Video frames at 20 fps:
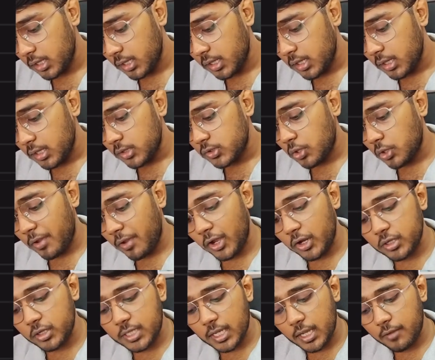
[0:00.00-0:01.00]
So we're going
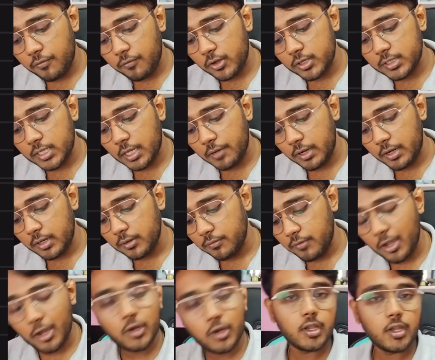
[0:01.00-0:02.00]
to check for 7. We're
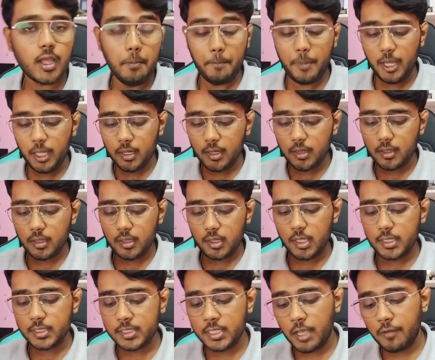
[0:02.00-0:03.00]
going to compare
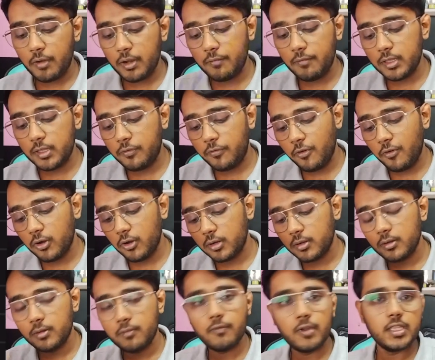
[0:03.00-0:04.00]
7 with 4,
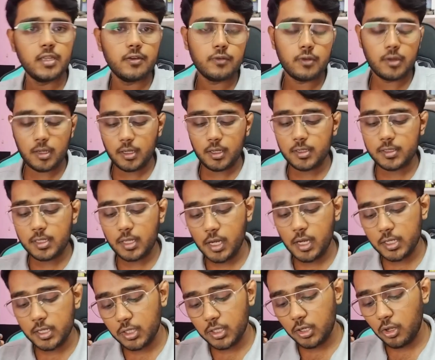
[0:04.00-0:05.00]
whether it's
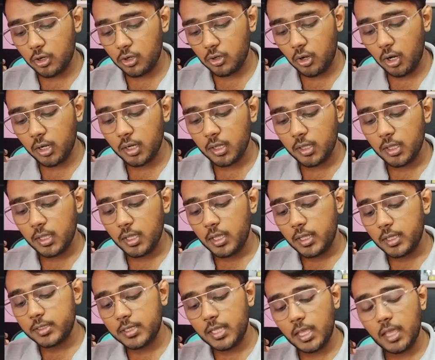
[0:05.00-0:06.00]
less than or not.
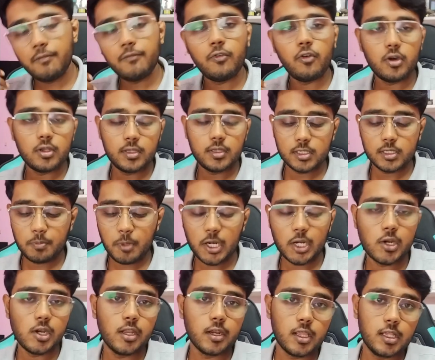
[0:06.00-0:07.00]
Same for this
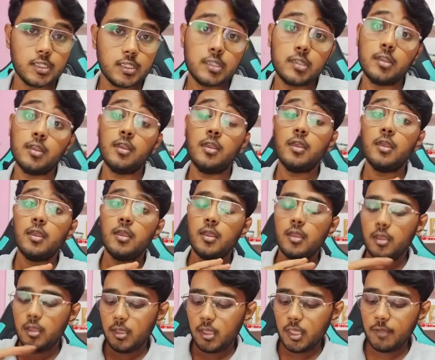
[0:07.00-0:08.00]
particular case.
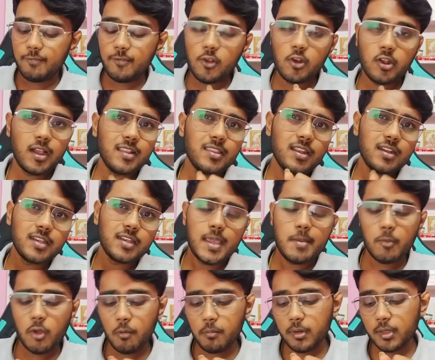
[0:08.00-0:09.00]
If you look at the time
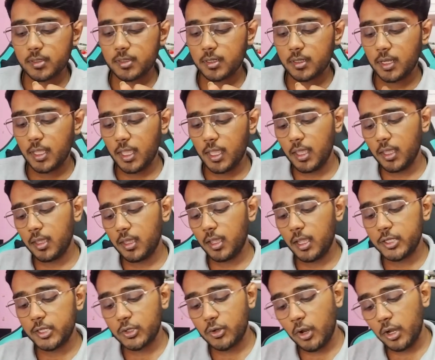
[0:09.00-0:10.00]
complexity,
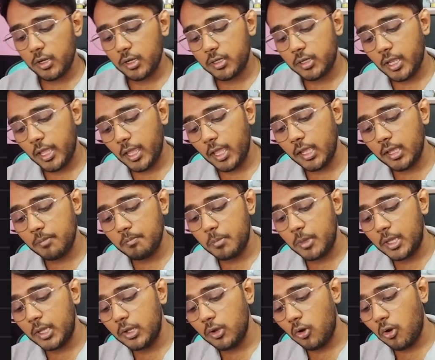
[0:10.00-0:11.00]
it's going to take
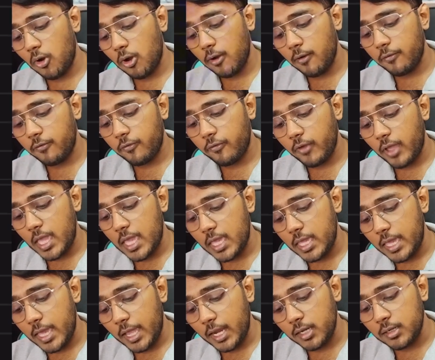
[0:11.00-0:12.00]
big O of
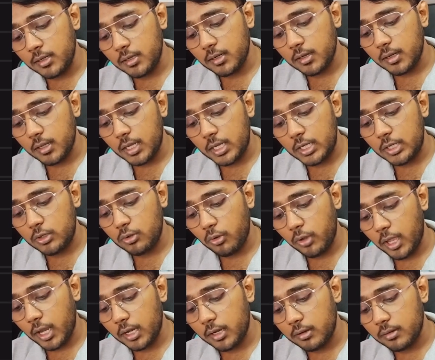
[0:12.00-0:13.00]
n into
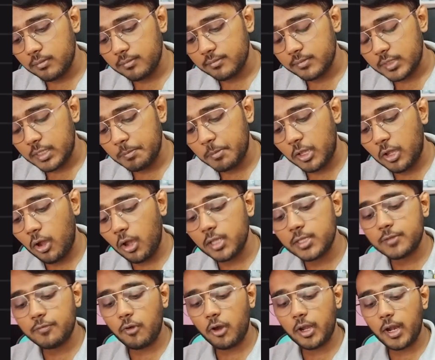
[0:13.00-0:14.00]
n, because
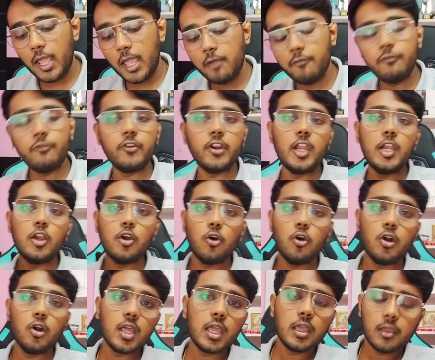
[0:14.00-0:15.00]
for every
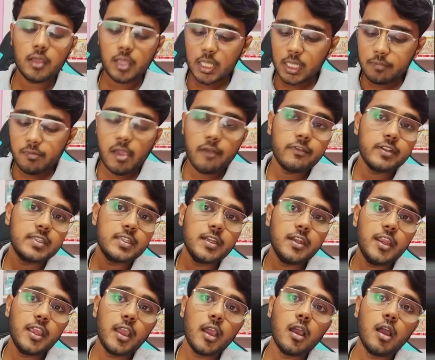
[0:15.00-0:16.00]
node, we are
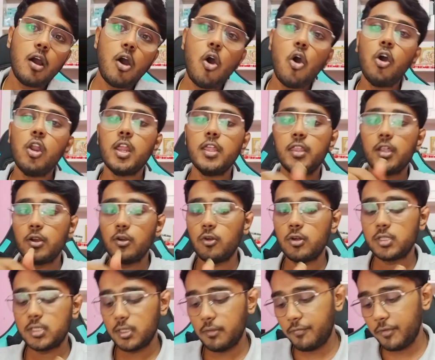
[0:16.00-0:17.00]
visiting all other
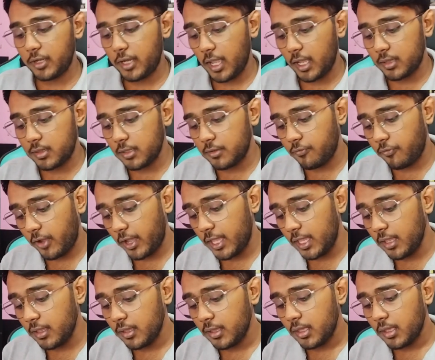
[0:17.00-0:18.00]
nodes. If you take this
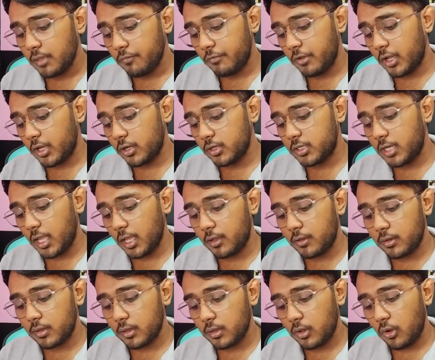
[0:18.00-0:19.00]
5, we're going to take
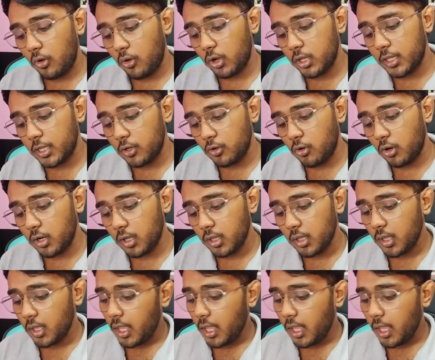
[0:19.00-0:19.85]
all the node.